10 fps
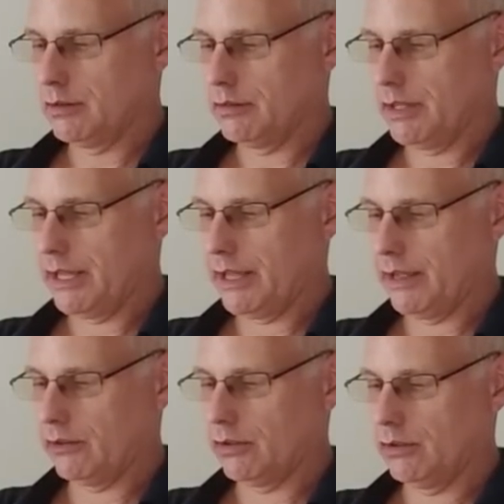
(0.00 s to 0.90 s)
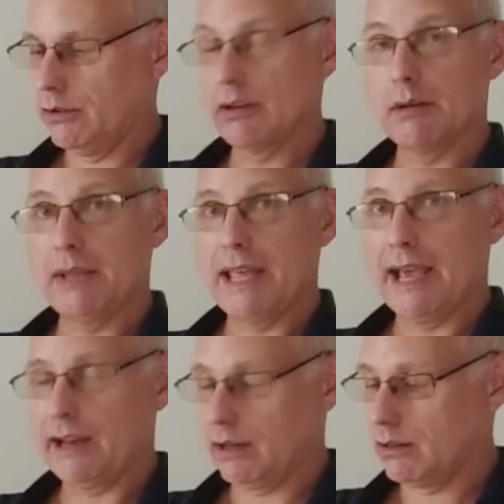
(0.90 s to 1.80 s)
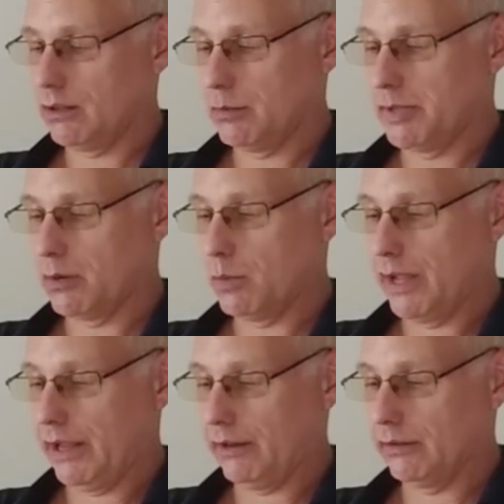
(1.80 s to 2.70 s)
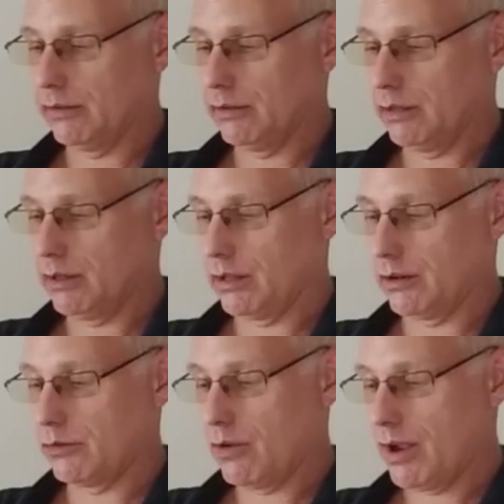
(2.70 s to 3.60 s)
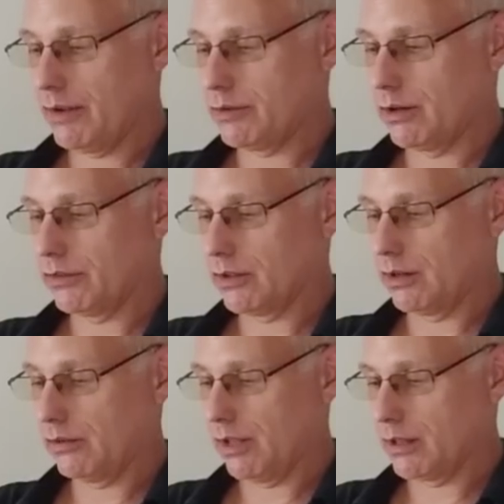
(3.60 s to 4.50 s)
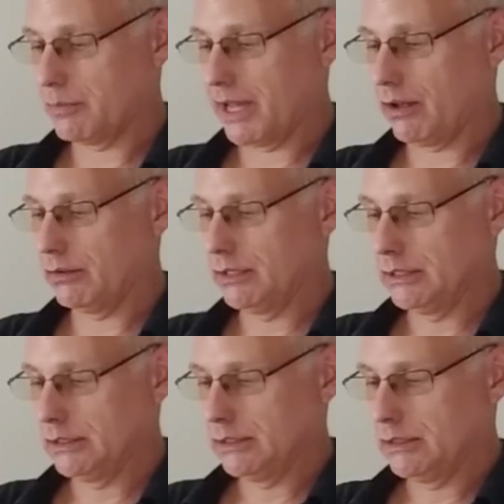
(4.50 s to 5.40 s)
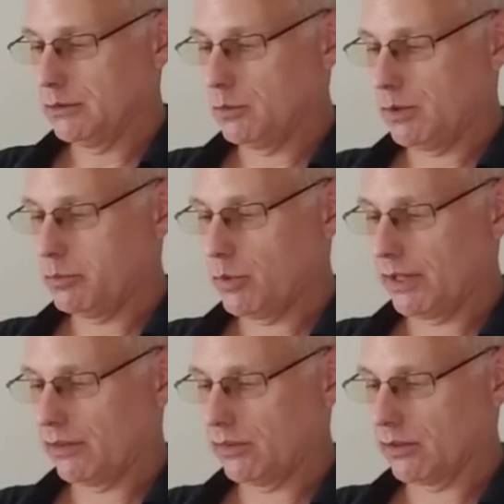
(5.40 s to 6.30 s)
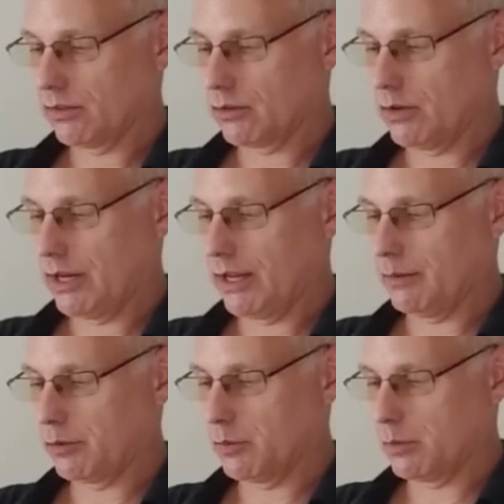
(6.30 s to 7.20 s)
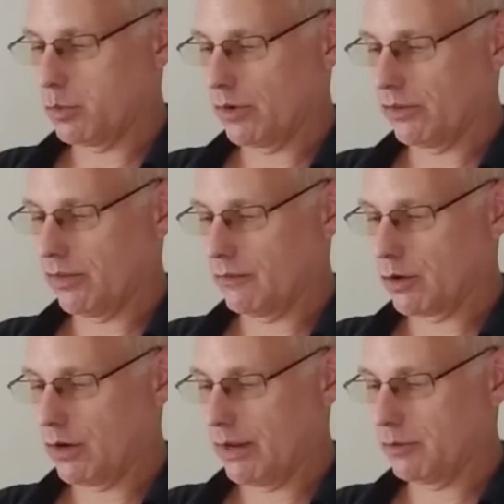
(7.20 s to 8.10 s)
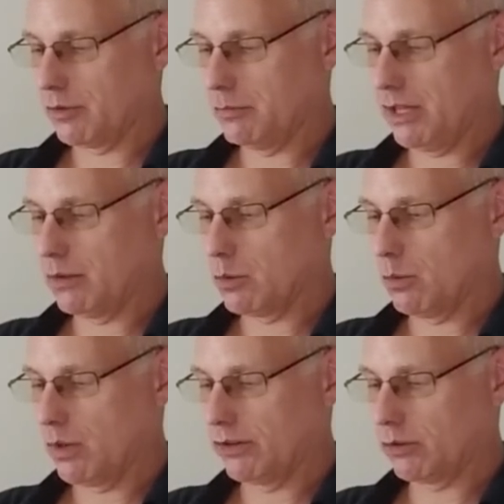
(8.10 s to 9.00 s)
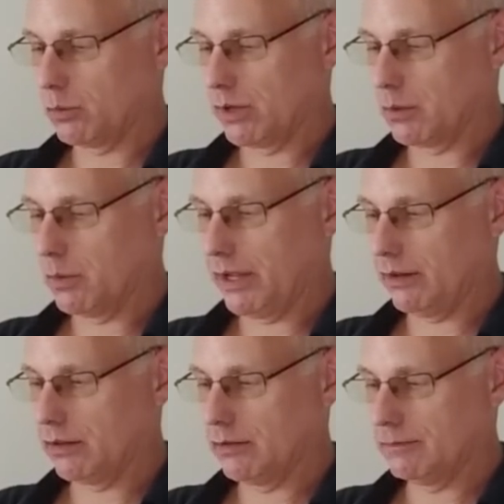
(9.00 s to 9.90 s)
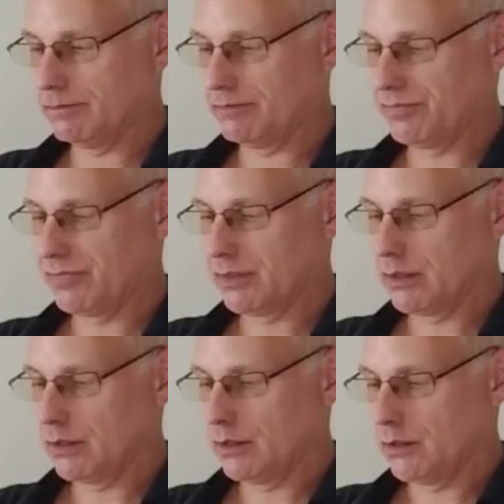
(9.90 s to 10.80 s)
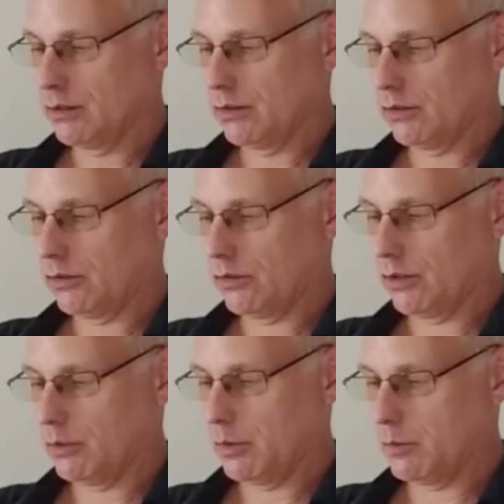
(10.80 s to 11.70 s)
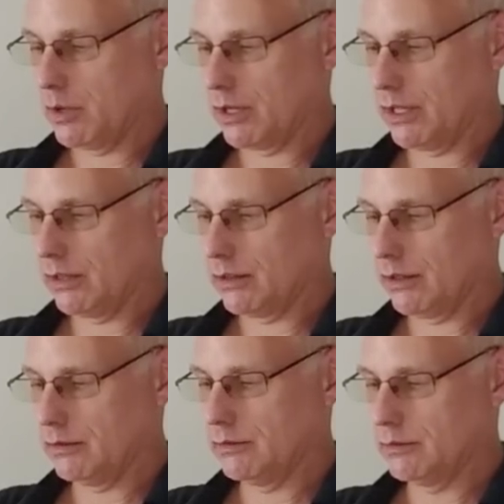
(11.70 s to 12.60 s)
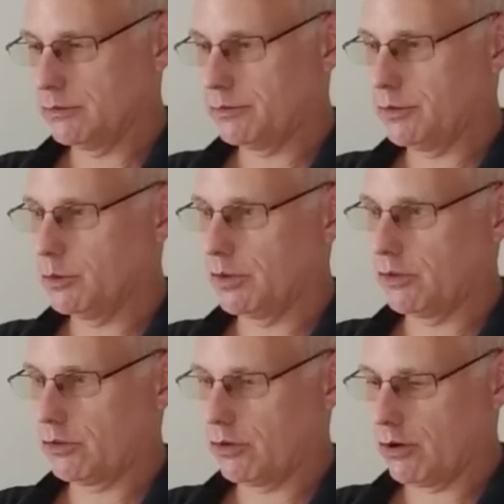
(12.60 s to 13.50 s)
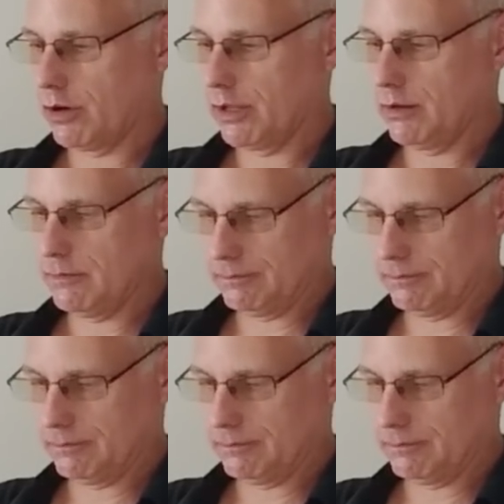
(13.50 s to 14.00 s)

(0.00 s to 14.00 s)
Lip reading: that you're going to be adding a little bit of weight. And on a driver, it's going to take about 1.6 grams, 1.7 grams to equal one swing weight. So we want to get the fluid started.